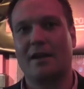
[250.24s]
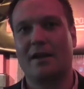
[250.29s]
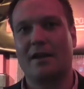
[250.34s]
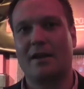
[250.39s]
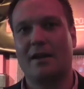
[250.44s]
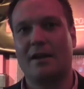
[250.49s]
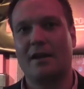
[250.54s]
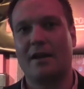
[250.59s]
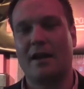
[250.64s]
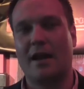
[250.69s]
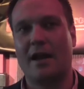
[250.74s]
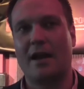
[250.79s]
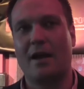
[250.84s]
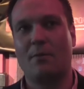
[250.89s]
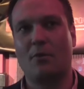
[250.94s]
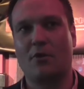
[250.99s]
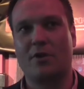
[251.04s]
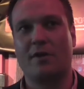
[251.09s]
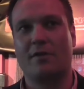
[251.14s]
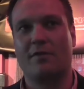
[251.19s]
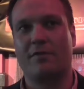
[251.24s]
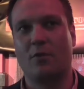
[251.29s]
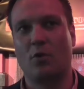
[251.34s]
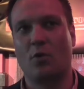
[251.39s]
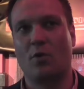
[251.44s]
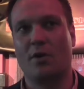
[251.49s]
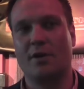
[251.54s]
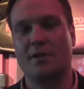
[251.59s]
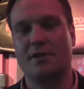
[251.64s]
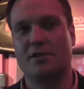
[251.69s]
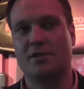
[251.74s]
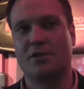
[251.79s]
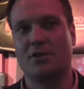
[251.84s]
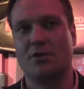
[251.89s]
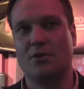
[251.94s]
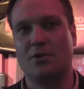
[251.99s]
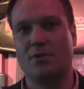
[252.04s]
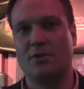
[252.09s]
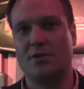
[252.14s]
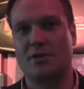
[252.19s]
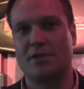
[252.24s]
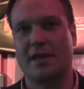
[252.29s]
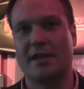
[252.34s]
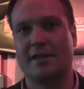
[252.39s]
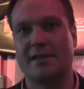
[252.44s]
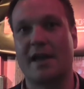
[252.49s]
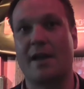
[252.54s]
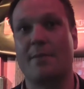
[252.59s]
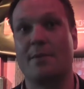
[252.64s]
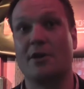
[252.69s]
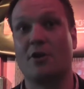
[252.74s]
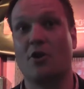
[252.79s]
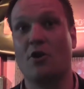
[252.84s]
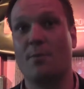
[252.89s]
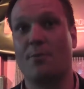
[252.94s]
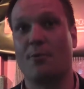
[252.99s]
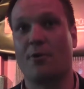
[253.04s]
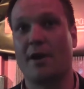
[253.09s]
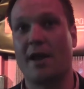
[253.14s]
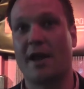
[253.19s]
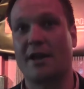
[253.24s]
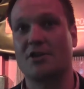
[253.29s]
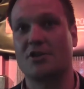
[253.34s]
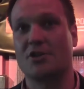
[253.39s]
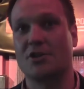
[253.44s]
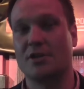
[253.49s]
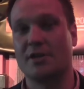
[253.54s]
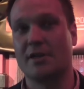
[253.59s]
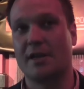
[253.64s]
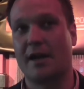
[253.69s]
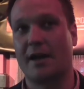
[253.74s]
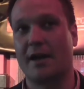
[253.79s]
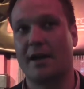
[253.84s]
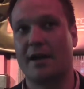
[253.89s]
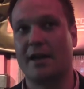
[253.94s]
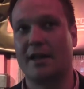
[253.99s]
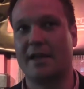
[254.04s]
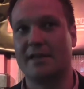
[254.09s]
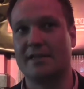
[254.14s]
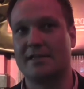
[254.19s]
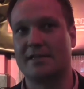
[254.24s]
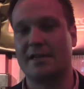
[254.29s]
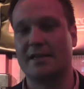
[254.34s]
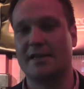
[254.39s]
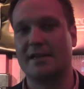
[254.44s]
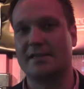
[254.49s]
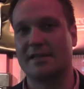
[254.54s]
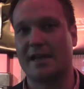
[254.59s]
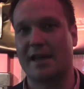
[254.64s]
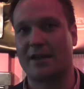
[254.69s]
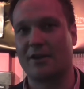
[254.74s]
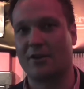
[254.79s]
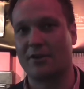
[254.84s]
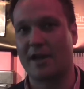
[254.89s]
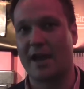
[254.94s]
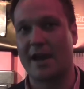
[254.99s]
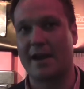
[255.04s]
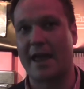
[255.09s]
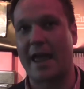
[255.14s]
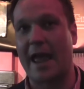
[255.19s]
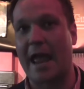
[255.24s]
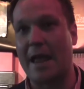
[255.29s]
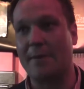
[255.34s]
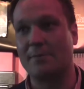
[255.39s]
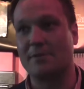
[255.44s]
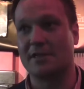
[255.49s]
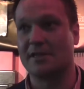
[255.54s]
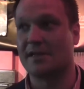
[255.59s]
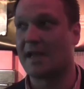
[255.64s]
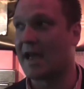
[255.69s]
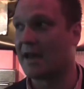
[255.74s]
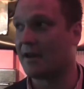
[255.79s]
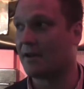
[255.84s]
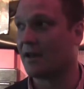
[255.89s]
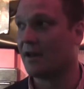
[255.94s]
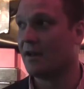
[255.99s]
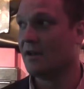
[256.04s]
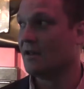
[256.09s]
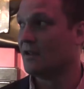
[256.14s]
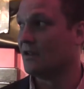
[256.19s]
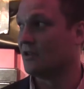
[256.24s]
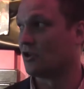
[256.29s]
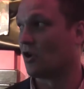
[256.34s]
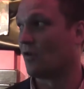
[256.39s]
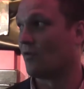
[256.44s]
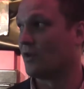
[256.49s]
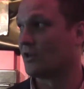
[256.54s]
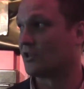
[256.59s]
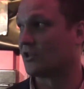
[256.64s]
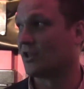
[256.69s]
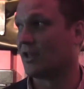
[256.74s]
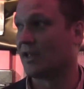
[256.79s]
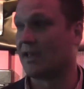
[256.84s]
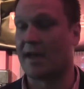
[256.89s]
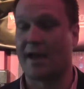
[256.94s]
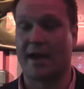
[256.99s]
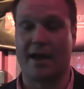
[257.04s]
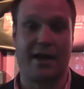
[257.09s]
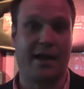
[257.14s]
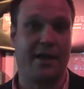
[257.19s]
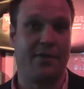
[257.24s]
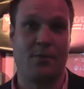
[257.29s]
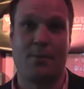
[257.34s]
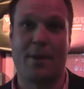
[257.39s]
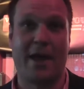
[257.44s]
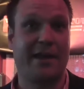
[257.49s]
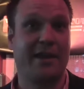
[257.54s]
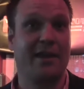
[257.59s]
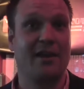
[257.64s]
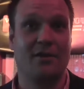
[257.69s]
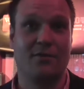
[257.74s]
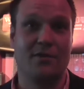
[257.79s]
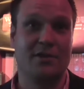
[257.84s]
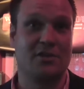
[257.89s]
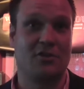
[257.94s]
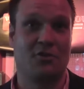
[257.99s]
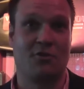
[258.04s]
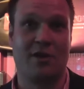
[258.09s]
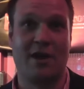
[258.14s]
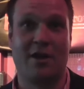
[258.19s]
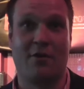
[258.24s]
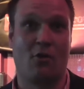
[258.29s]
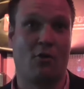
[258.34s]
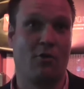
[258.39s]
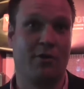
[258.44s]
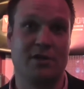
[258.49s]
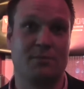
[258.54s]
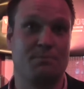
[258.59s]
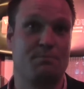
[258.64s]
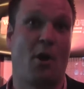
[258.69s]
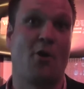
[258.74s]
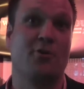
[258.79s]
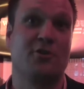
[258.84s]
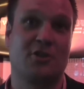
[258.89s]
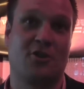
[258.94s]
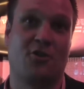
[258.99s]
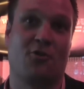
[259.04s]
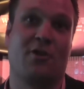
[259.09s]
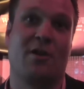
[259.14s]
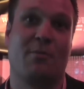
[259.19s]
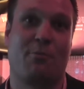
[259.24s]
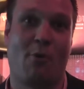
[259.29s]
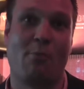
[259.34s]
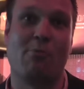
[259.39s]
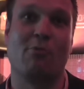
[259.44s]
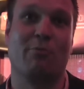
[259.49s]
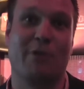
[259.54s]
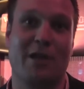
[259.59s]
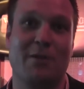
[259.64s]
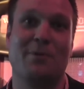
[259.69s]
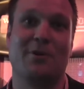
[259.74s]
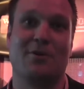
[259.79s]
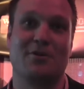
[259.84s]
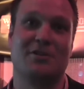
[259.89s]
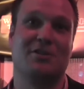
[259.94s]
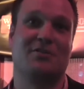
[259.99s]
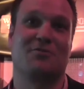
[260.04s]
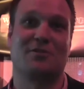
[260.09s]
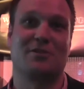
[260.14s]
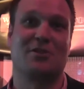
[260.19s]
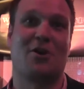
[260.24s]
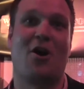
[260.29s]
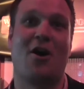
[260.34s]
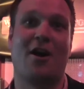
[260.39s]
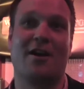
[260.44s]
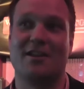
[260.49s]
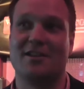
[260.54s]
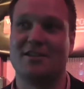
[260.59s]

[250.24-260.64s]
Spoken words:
I'm looking forward to seeing Damien Hooper in action in Sydney, taking on Nader Hampton. Nader is obviously at the back end of his career, or his post-career probably, because he's retired.